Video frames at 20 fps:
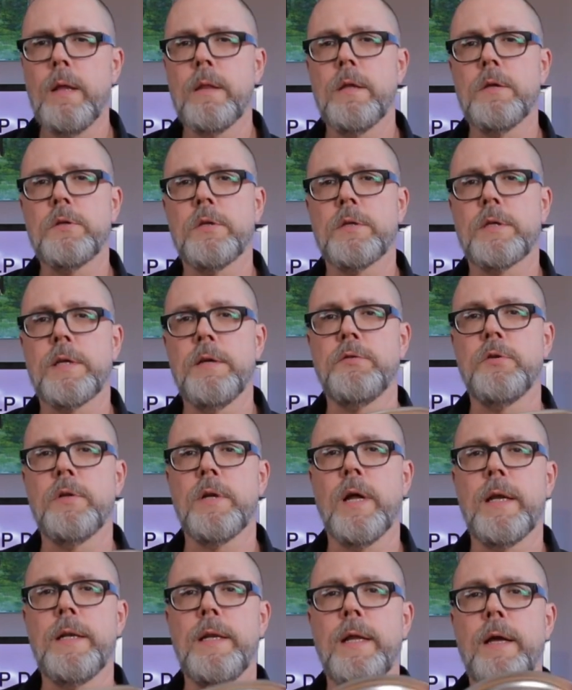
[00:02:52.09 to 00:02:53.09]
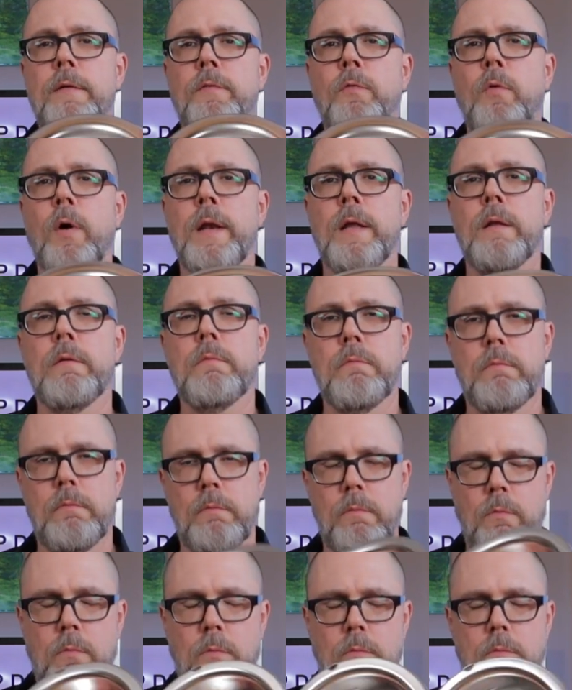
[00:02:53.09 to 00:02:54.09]
this just gives you an idea of what it
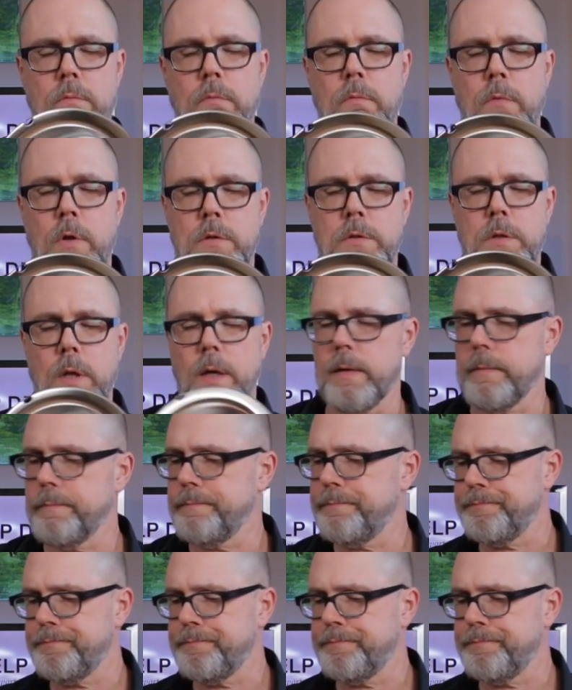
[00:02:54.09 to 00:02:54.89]
looks like.